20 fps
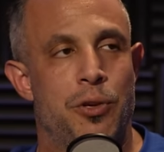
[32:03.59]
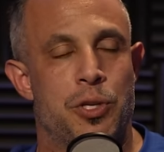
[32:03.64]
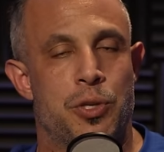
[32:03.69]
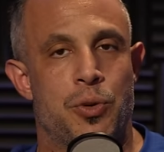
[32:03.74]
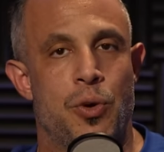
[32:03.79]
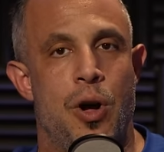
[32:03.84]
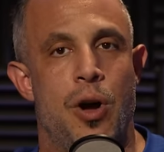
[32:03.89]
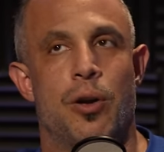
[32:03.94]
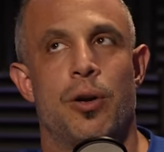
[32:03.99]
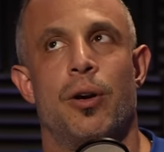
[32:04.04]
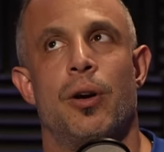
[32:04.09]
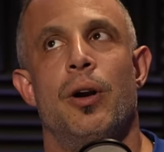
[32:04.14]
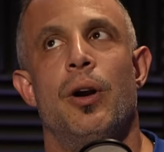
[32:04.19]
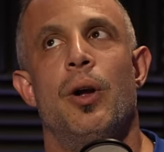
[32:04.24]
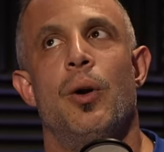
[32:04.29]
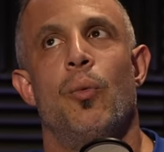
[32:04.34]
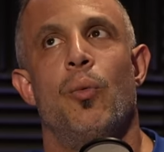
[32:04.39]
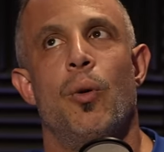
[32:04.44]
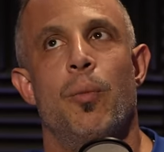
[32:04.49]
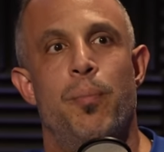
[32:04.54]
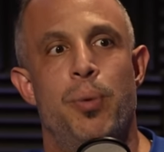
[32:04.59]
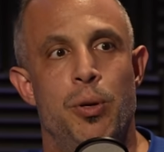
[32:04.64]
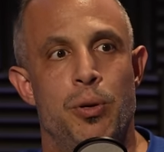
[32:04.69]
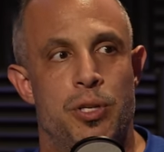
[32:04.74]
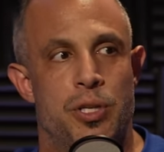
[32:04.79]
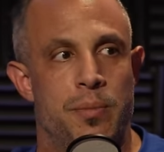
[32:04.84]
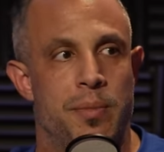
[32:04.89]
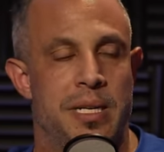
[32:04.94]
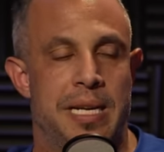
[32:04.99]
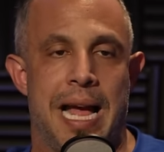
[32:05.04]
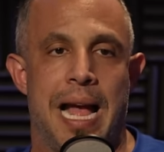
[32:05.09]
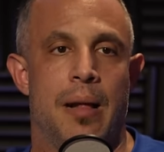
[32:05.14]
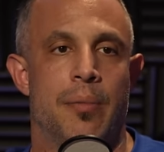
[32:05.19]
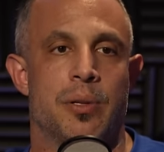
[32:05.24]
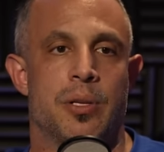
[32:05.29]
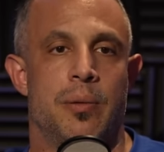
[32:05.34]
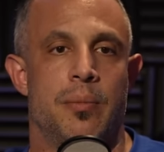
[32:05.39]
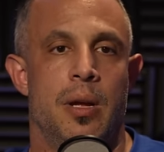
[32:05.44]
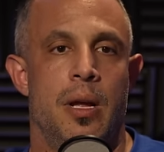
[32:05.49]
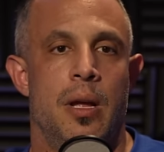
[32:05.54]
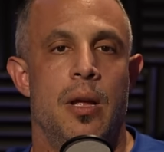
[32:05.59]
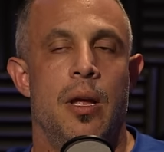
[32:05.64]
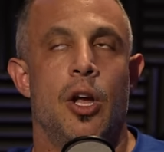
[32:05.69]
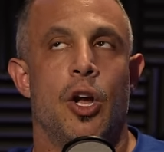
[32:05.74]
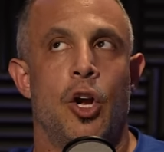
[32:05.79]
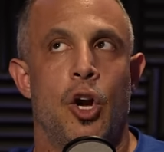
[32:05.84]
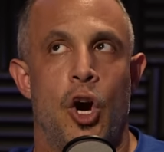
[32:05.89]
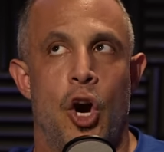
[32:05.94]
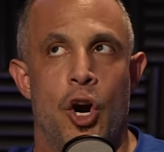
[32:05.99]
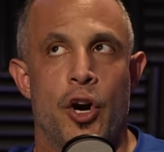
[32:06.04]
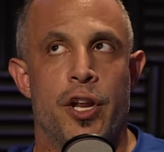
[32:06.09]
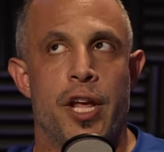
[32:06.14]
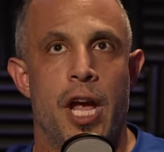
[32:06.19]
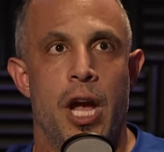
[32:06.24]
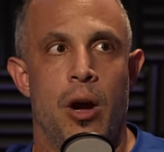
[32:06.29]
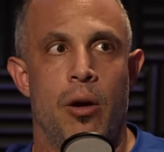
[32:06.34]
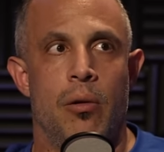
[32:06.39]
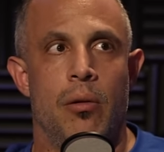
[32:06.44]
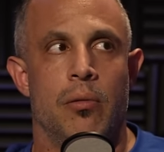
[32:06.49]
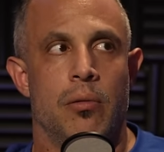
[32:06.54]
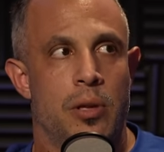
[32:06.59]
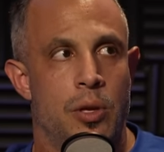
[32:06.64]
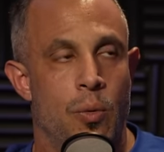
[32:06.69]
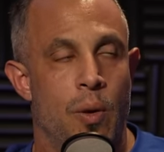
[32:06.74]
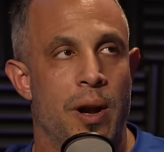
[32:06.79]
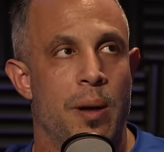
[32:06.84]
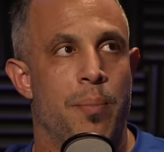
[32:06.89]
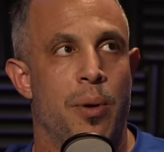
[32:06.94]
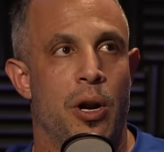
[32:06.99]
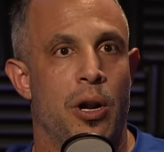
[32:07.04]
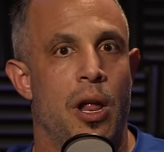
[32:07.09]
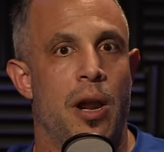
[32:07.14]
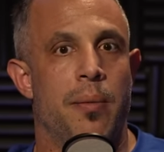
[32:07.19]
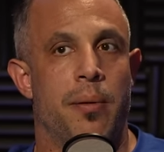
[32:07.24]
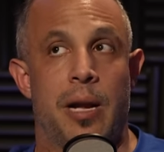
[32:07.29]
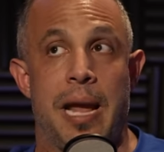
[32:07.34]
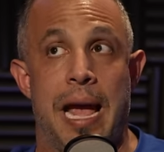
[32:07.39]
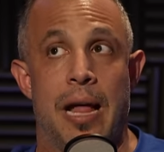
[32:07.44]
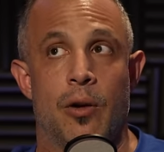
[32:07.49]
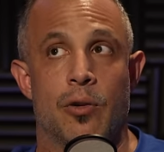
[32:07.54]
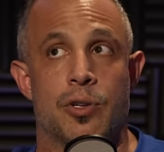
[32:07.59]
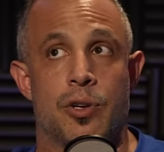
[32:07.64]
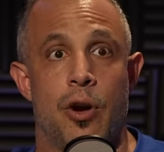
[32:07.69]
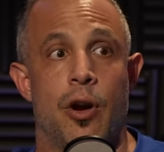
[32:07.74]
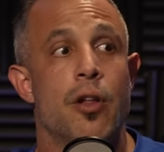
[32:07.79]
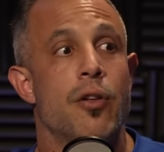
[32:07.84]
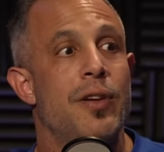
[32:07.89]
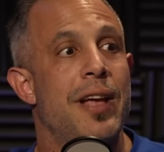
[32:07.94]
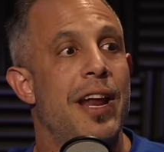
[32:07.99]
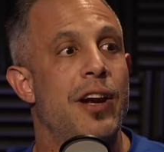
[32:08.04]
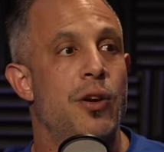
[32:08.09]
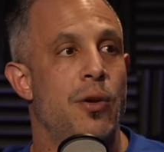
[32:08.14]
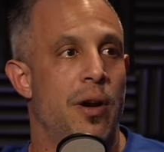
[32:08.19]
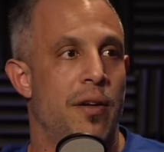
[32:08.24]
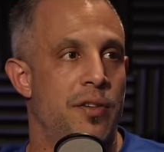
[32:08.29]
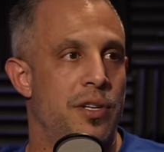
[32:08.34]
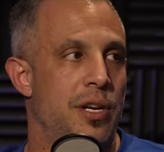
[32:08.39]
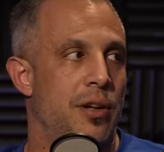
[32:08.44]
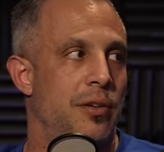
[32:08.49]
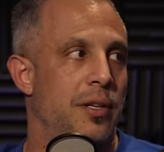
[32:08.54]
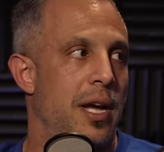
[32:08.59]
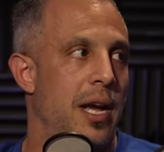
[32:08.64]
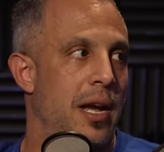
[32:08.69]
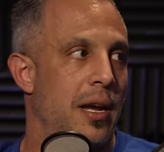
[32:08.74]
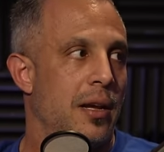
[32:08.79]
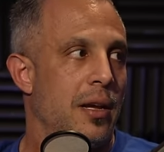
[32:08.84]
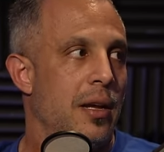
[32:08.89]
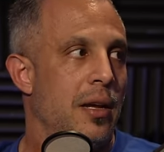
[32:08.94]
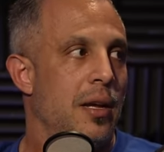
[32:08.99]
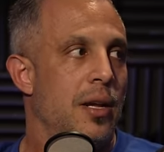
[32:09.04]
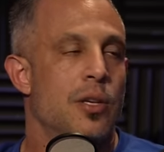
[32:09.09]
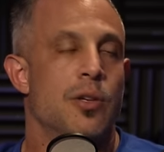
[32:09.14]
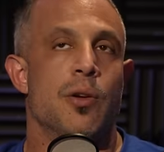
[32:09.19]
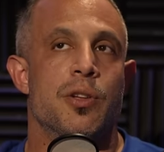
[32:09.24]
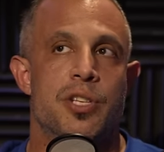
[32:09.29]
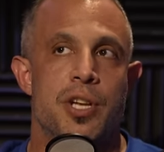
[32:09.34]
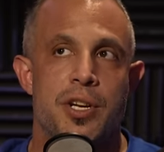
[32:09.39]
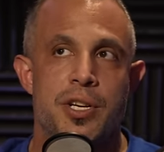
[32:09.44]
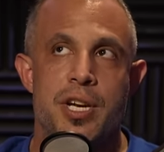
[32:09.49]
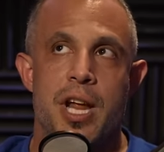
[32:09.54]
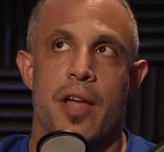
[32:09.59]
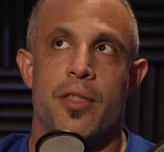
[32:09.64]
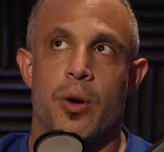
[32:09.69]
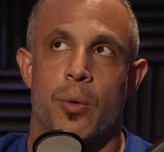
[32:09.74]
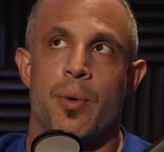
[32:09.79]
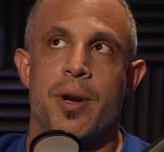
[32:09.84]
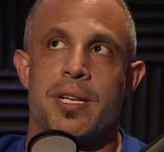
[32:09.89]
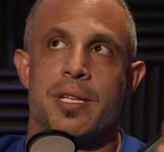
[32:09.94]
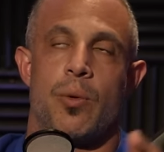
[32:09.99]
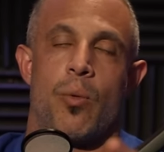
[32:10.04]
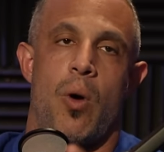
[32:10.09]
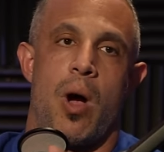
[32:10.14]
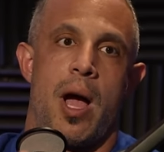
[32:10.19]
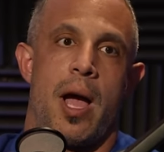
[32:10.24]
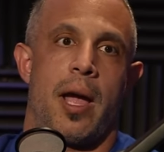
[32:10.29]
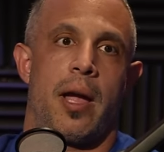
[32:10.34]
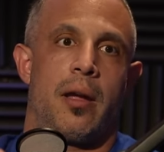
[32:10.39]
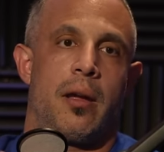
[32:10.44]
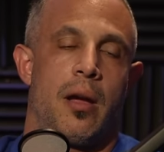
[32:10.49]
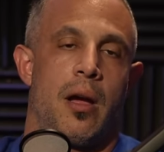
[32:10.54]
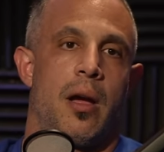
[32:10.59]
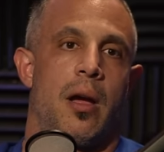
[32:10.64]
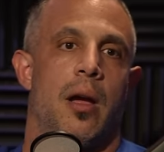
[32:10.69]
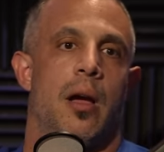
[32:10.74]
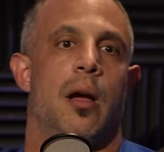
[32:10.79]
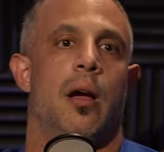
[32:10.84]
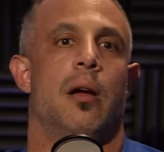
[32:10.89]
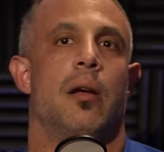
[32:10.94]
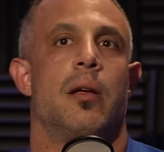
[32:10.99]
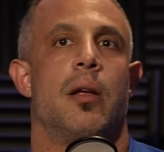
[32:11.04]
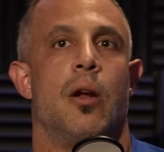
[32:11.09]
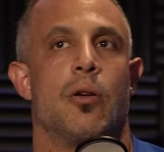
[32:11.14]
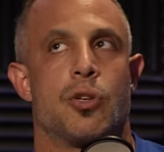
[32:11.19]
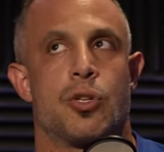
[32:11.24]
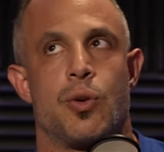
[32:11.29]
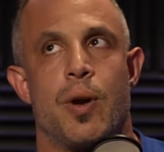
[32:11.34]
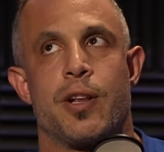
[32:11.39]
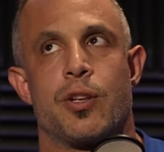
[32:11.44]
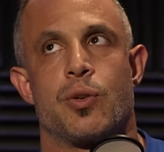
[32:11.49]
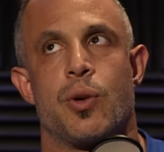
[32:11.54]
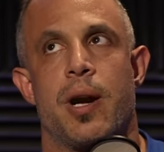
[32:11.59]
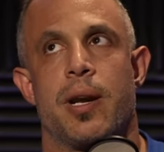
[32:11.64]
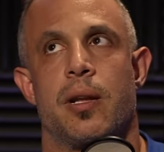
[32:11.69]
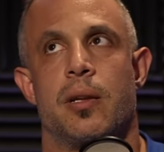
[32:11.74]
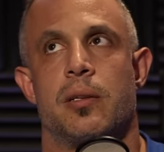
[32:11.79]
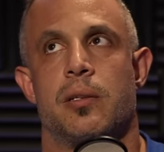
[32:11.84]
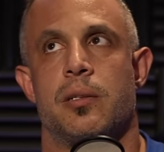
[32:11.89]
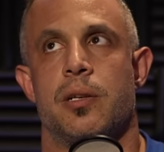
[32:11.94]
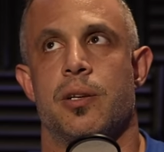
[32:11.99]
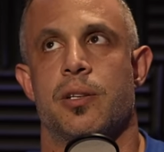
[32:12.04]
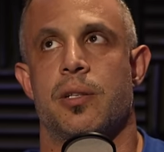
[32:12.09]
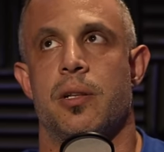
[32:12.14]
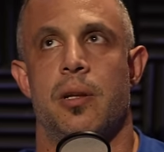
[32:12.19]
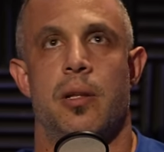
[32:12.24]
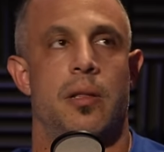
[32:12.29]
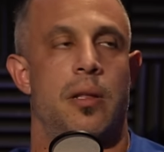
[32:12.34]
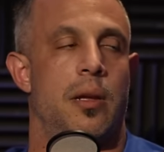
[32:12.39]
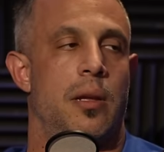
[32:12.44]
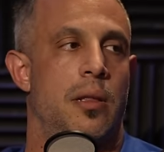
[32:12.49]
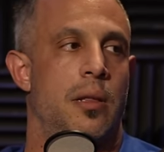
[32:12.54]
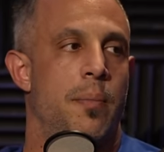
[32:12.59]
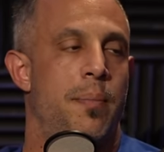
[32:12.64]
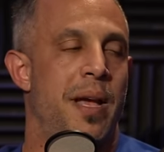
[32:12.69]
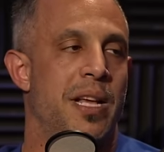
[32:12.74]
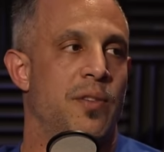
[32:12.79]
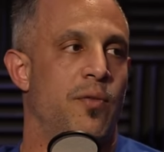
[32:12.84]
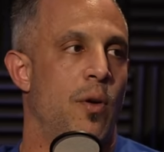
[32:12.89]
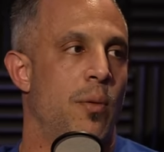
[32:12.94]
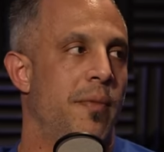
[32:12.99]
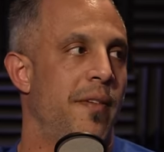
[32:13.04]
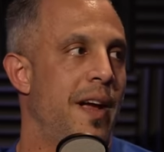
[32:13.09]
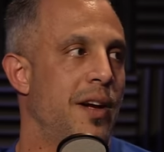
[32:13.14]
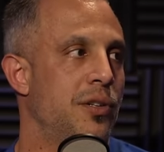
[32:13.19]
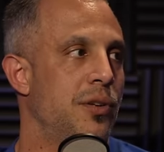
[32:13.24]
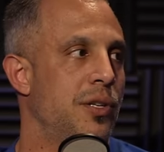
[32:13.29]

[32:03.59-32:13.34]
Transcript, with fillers: you stronger, will boost your metabolism. Cardio you want to burn a lot of calories, cardio, you got to do it every single day. Yeah. So mm -hmm. it's mm-hmm. another reason why uh, you know strength training is just the the, the best form. And